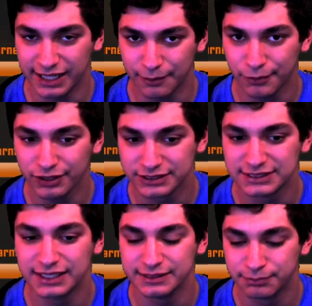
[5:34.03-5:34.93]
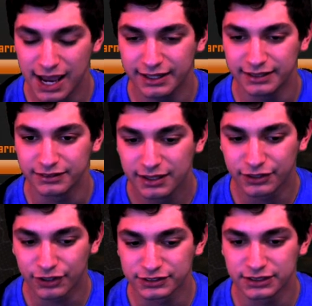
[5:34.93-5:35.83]
Hammer. Instead, he had it
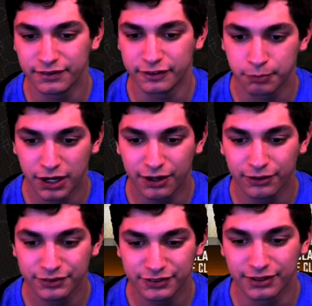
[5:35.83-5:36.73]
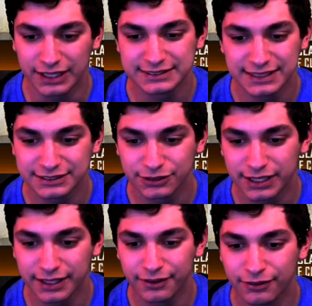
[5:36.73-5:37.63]
in cursive as Brown, so that's
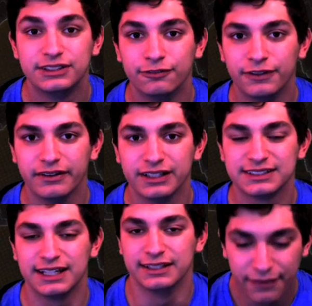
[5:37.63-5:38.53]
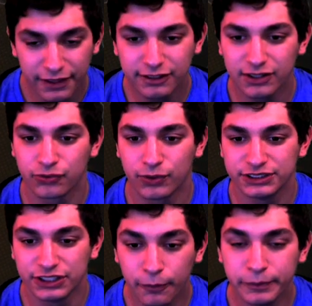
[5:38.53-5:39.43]
okay though. Still very excited. Thank you guys for
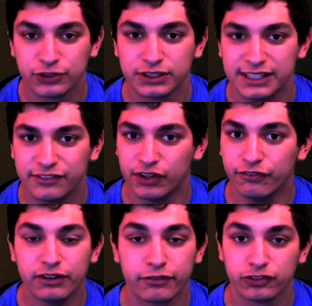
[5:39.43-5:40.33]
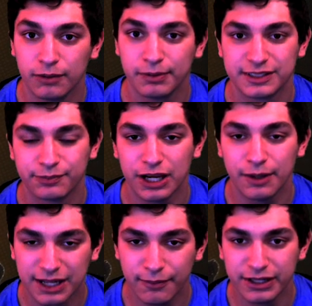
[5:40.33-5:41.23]
watching. I hope you enjoyed today's video. If you did, don't forget to drop a like,
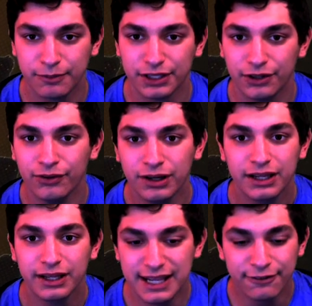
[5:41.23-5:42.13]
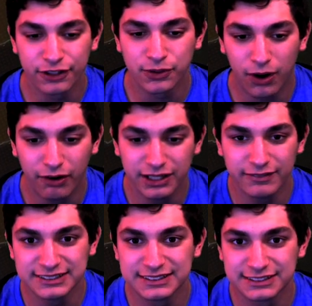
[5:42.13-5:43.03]
subscribe, and comment down below if the quality
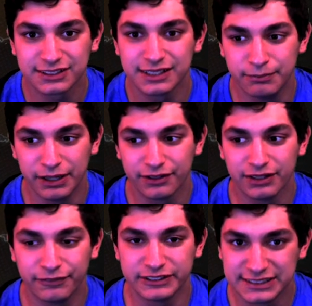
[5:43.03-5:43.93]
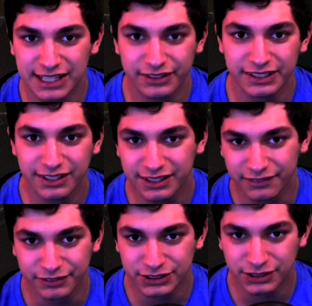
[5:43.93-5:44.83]
of this is looking better and if it's sounding good
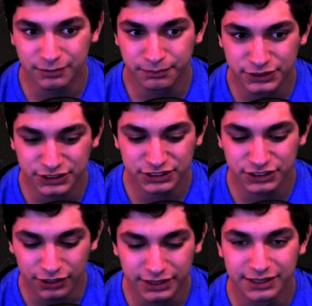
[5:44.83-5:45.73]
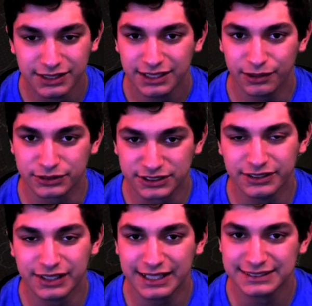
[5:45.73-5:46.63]
and if it's all just good. I'll see
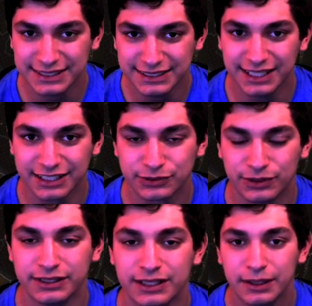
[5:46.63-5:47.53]
you guys in the next one.